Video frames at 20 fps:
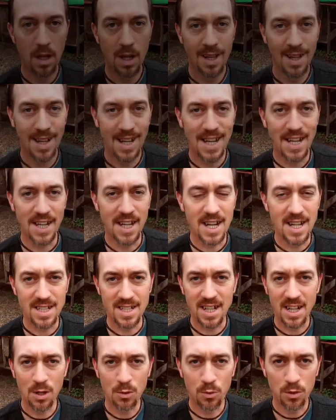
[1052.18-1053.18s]
Hey guys, I
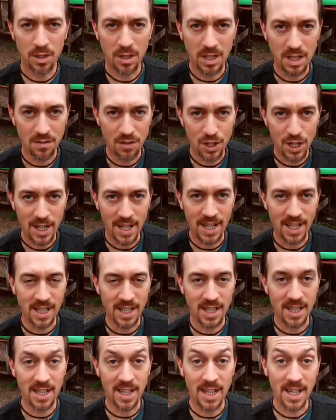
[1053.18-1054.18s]
didn't want to leave you hanging
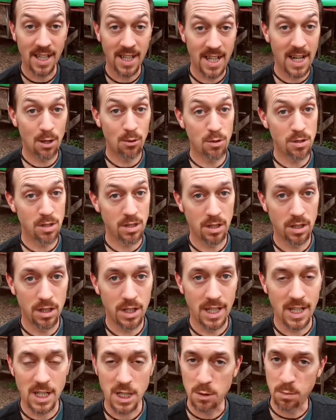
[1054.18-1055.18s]
thinking that I wasn't going to
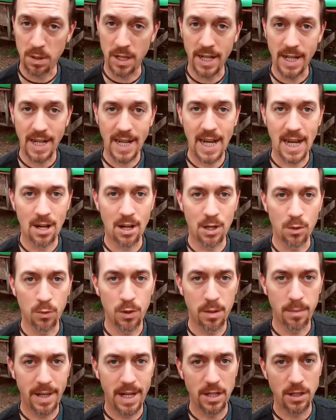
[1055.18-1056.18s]
explain how I went
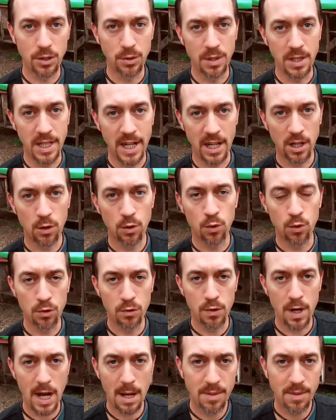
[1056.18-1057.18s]
about doing that cord
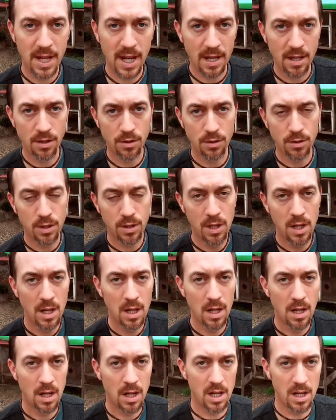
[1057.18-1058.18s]
wrapped handle,
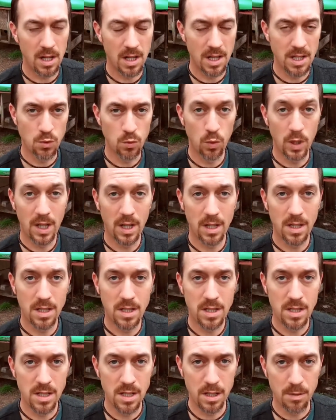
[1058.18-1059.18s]
as well
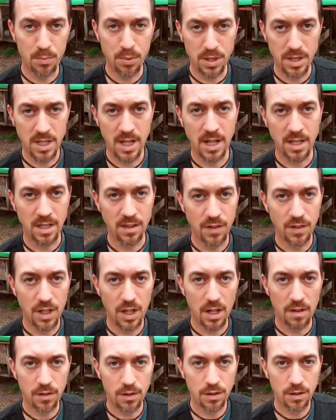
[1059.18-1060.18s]
as the protective
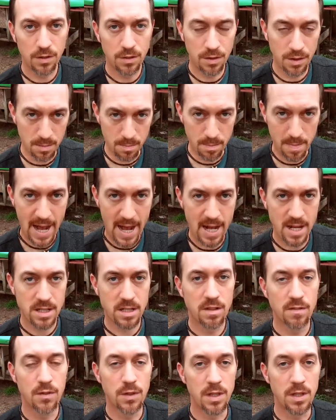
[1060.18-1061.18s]
cover, the mask
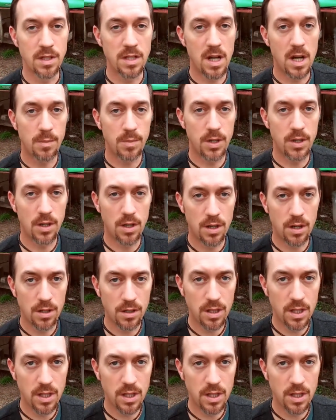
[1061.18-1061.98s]
for the Tomahawk.